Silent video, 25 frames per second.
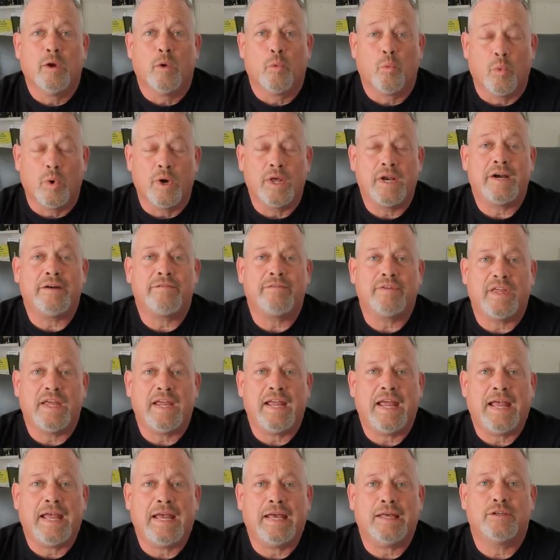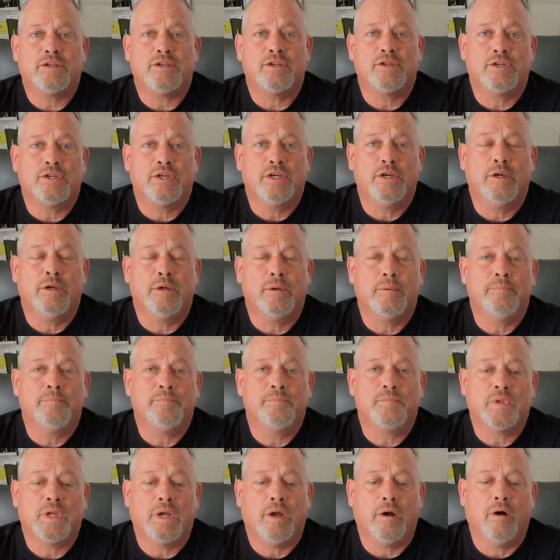whatever they had to do
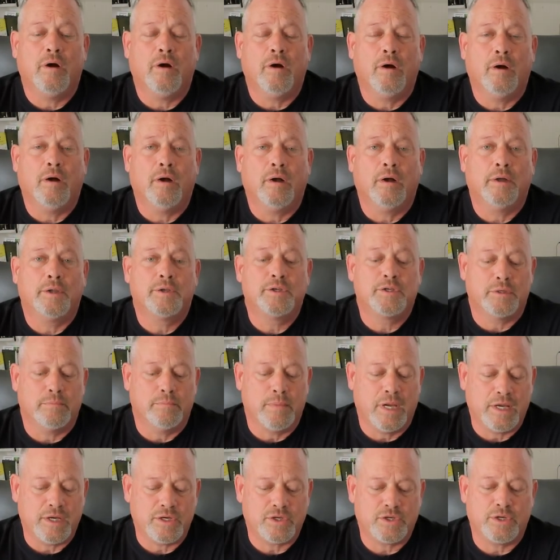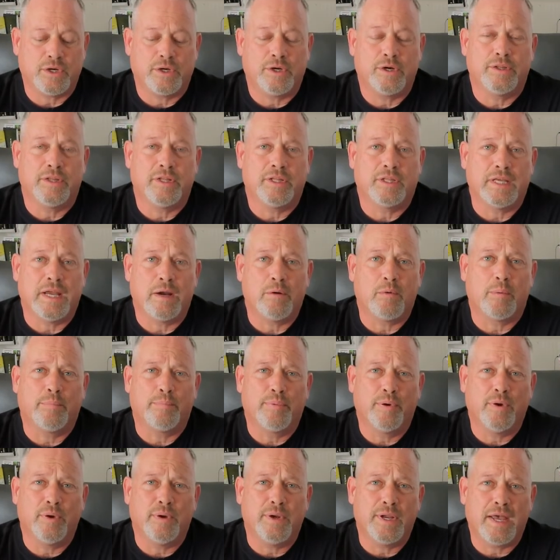to make sure that they were
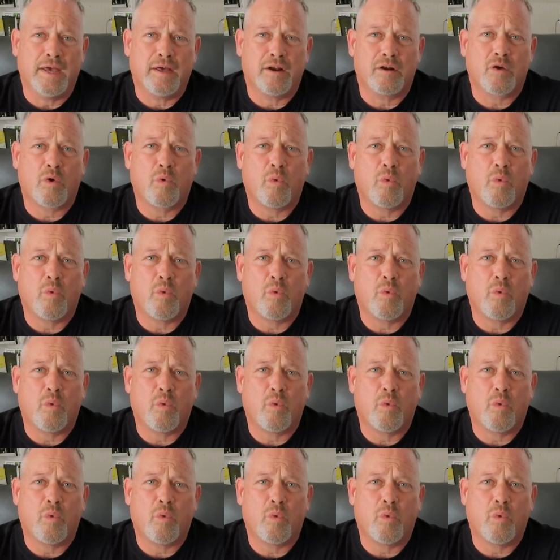putting out a